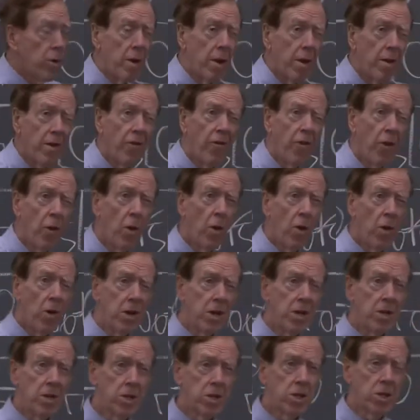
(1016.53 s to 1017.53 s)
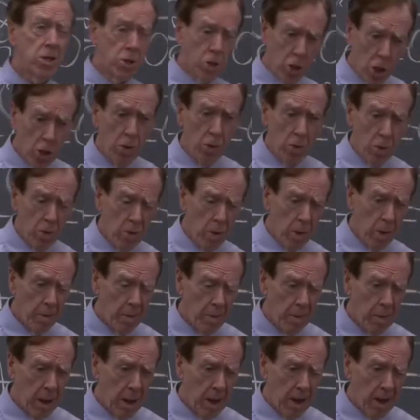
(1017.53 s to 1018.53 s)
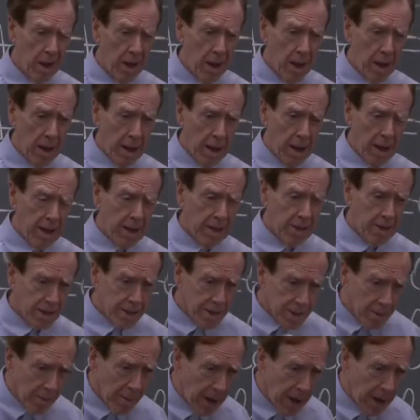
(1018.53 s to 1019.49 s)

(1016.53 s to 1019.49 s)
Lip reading: root of the 4 is 2. It's the